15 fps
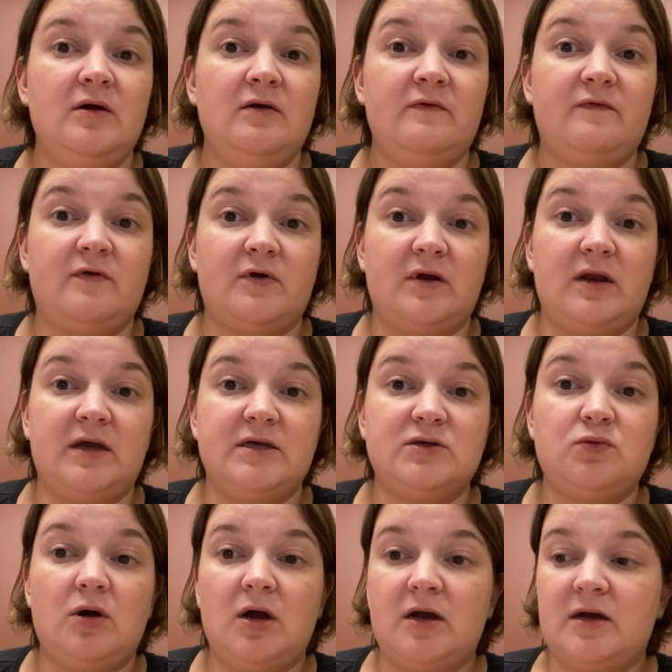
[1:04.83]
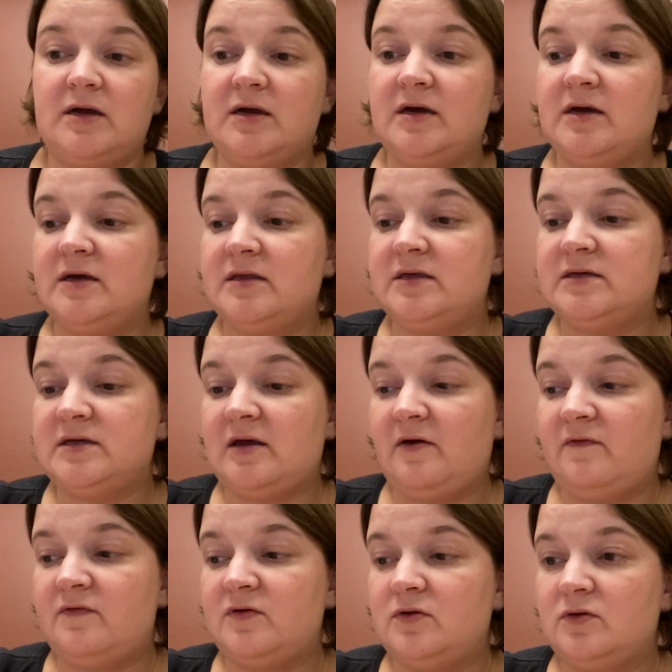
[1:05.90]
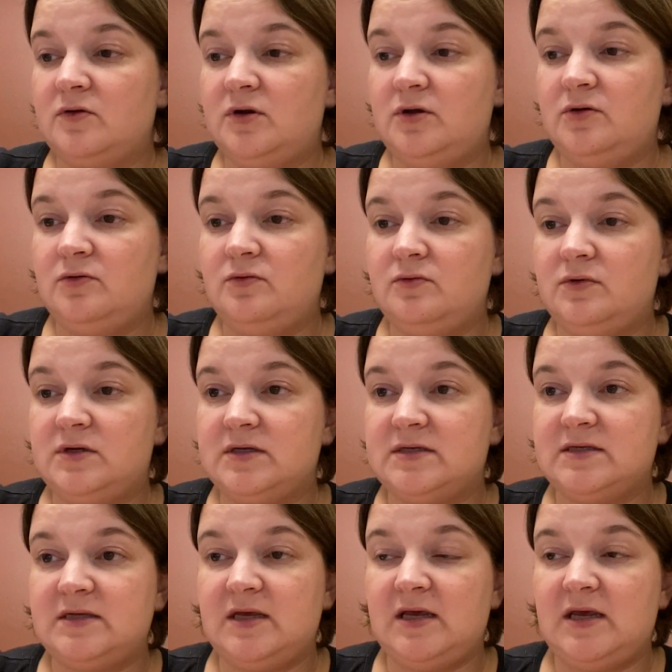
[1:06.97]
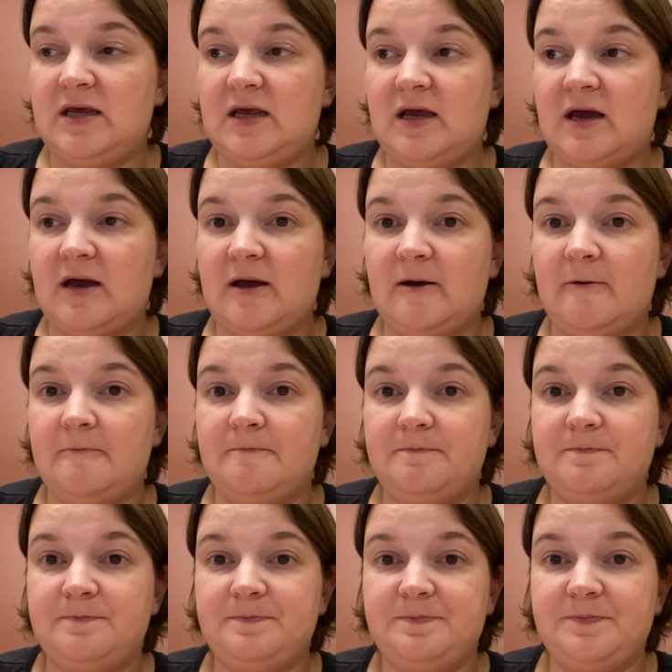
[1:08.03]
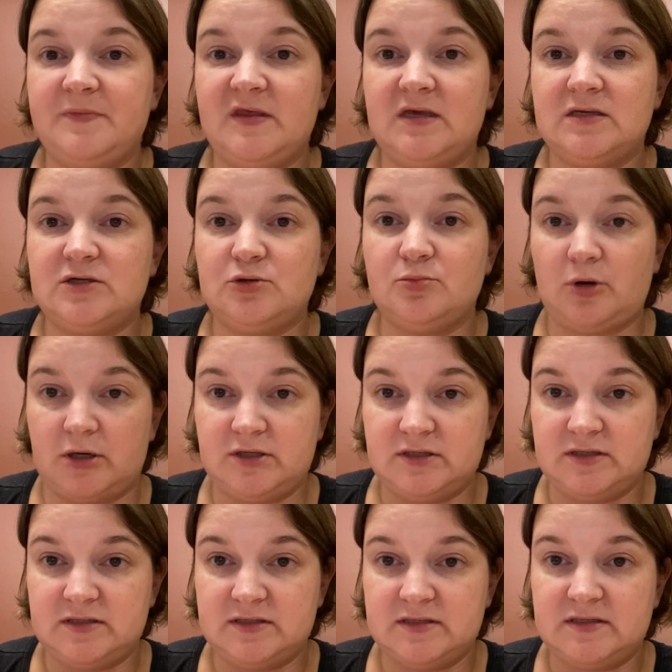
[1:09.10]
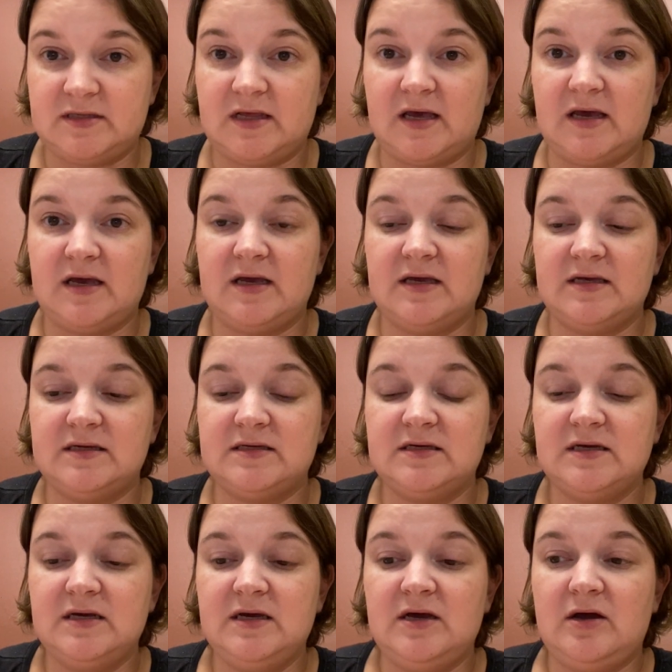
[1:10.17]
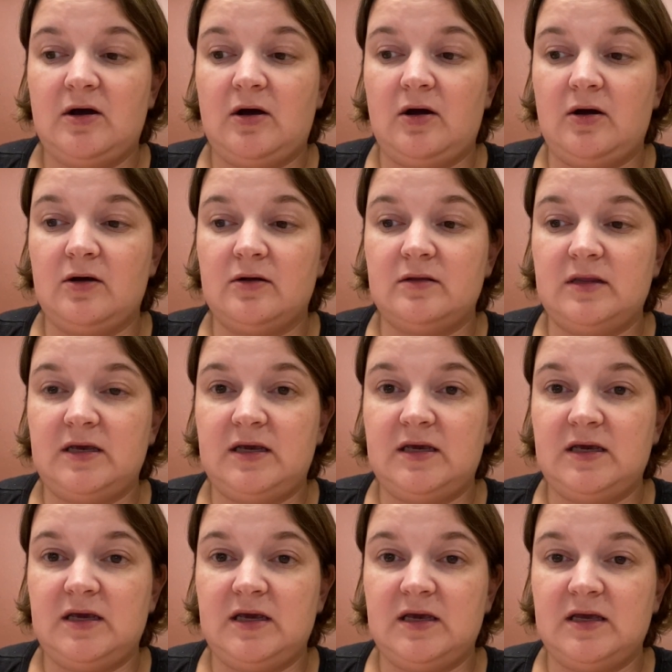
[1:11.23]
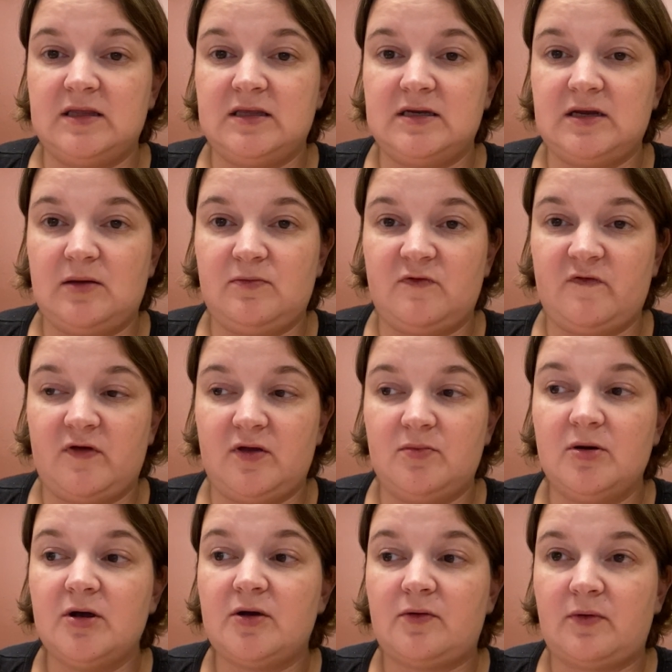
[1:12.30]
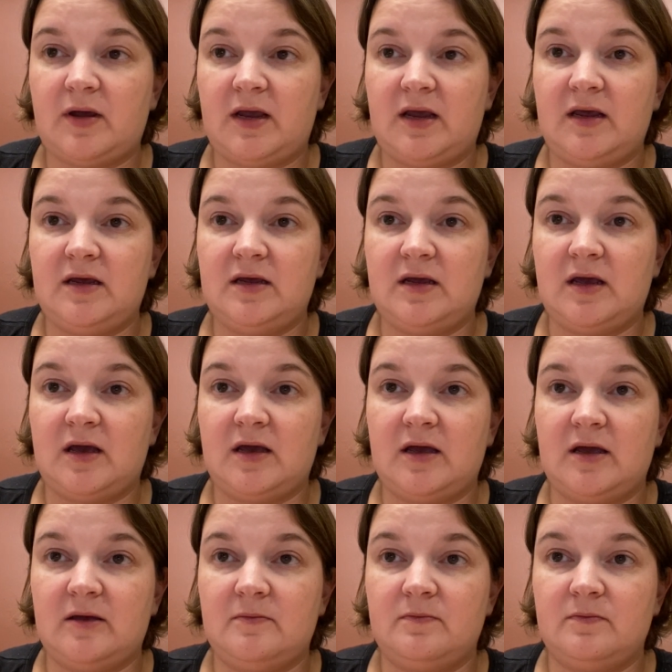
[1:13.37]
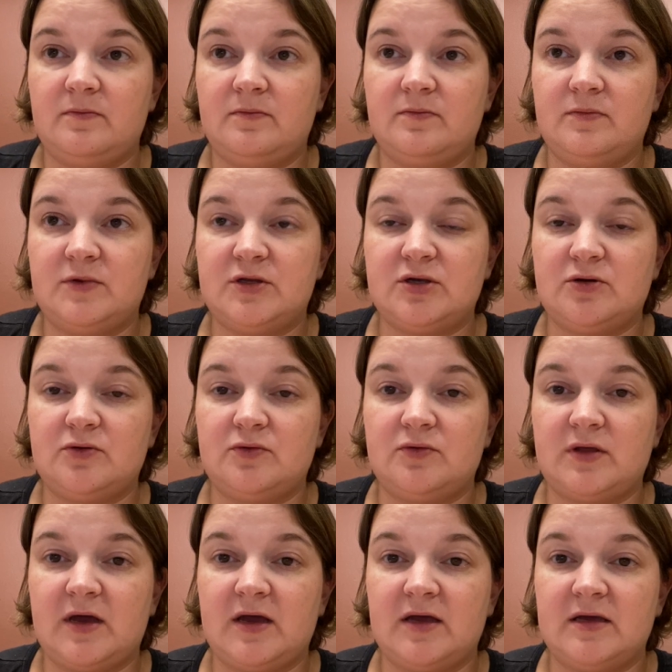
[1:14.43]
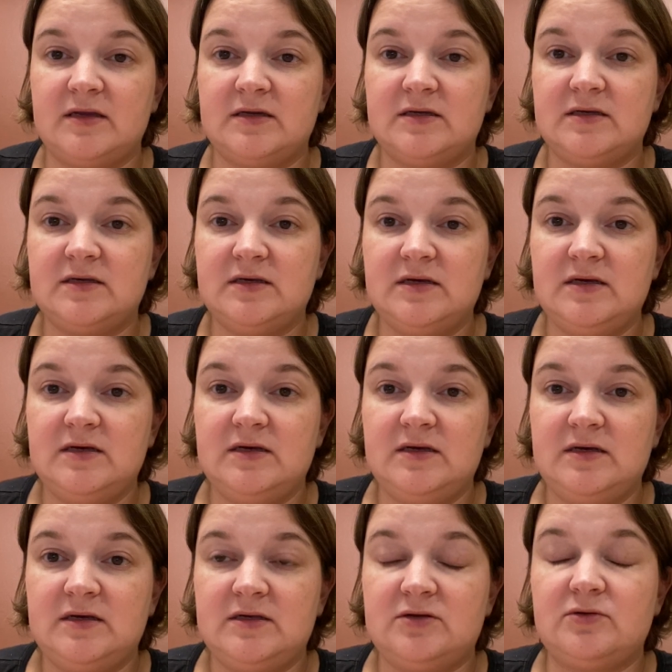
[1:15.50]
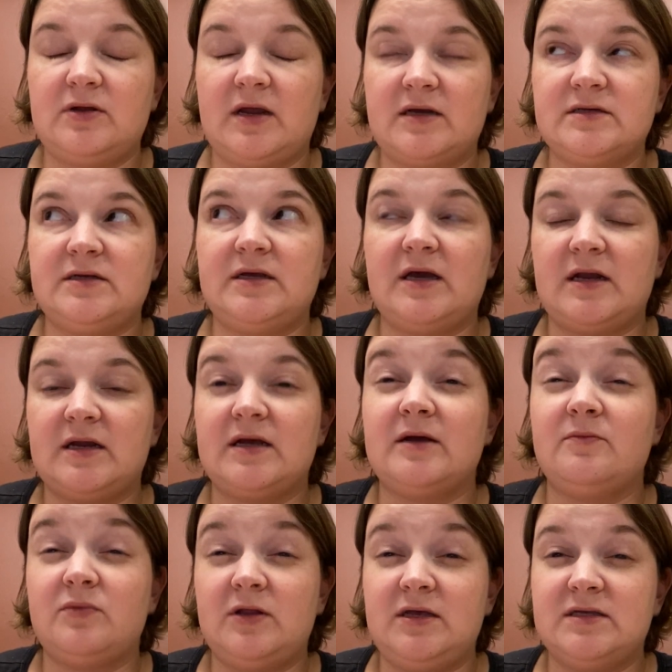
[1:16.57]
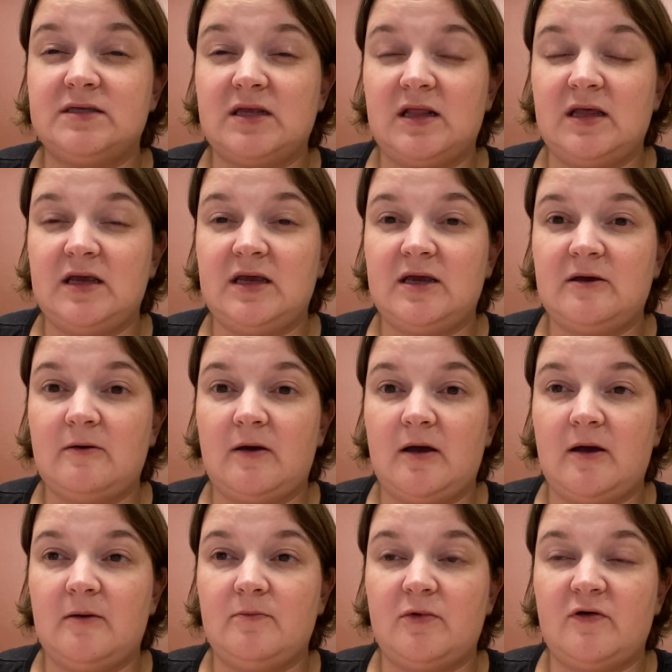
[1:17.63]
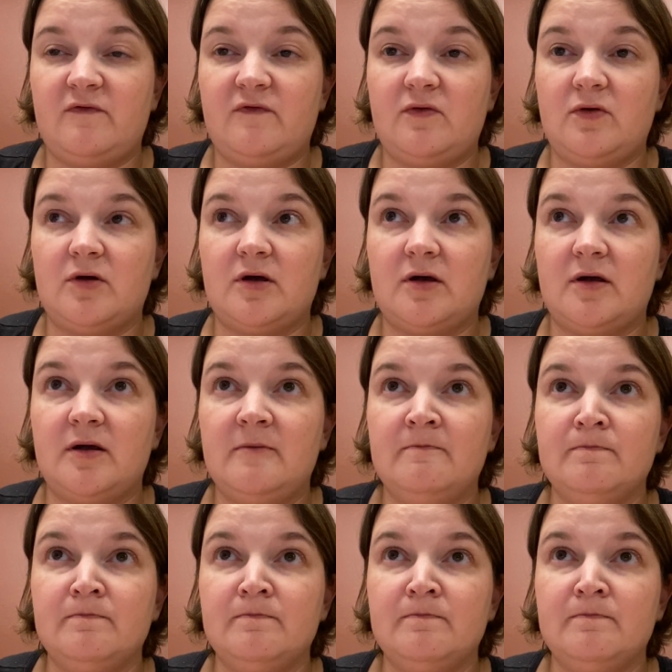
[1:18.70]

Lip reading: for a nice walk this afternoon to see these new bridges that are linking the Thames Valley Parkway, so it actually kind of completes the link. Before,